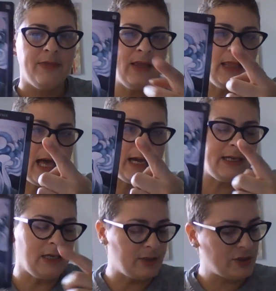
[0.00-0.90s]
The
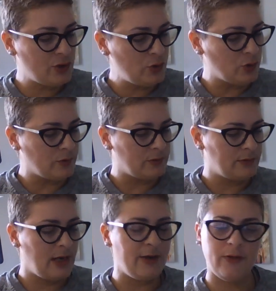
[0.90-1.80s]
line two,
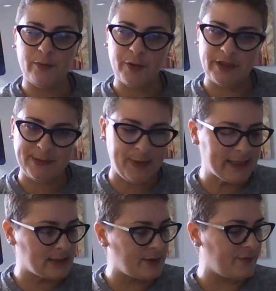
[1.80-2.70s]
another
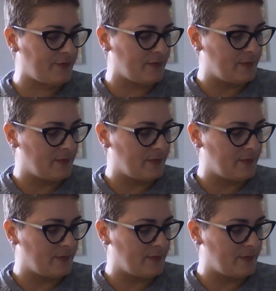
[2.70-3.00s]
perspective.